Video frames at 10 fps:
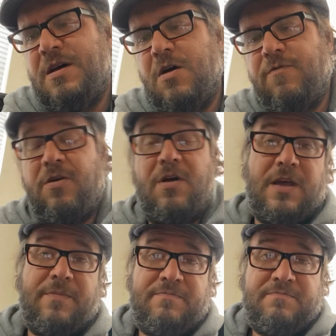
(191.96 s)
Overall,
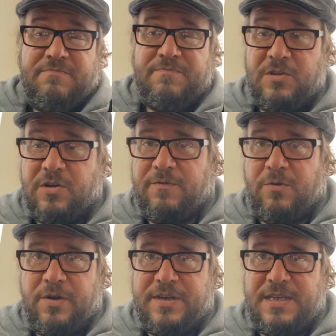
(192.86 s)
I'm looking
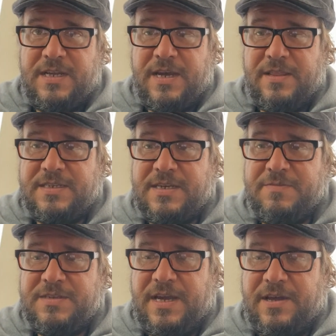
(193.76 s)
forward to seeing how this
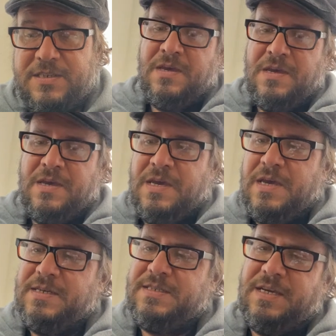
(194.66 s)
comes out.
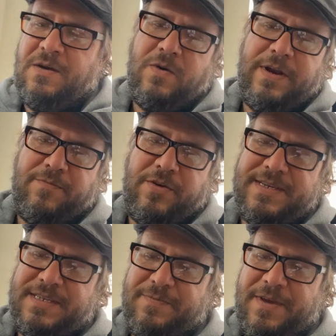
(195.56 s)
So what
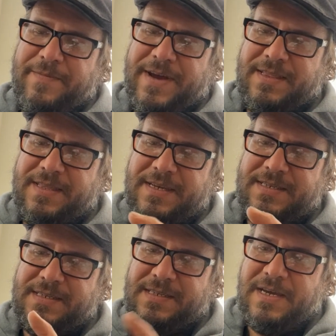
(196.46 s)
impresses me about
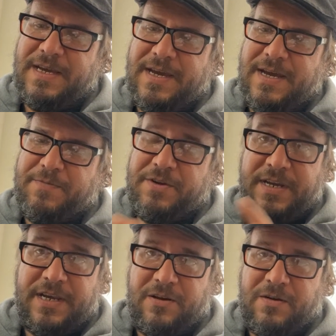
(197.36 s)
this
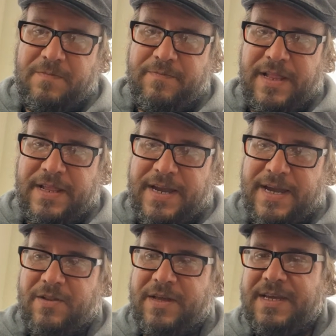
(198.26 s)
particular Bell
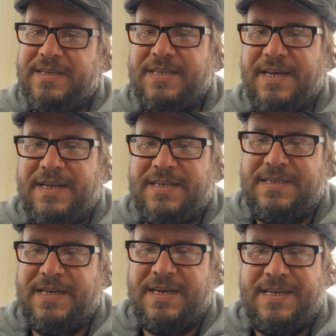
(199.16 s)
Howell is
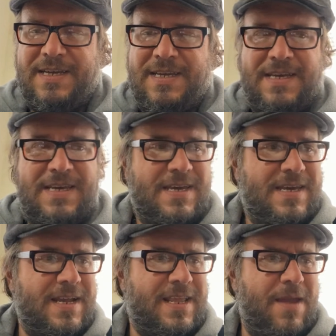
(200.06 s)
that
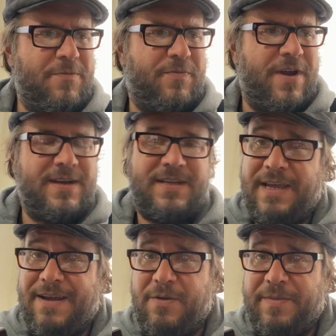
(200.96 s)
it came with
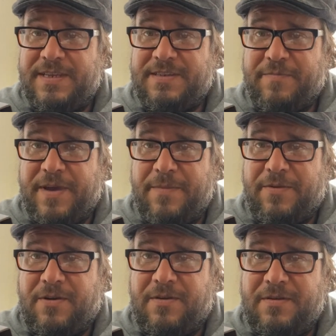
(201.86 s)
practically every piece of
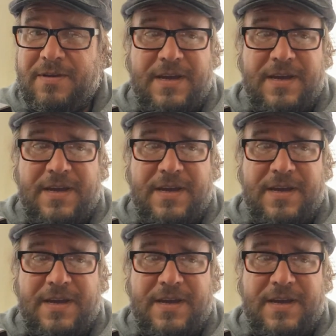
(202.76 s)
paper,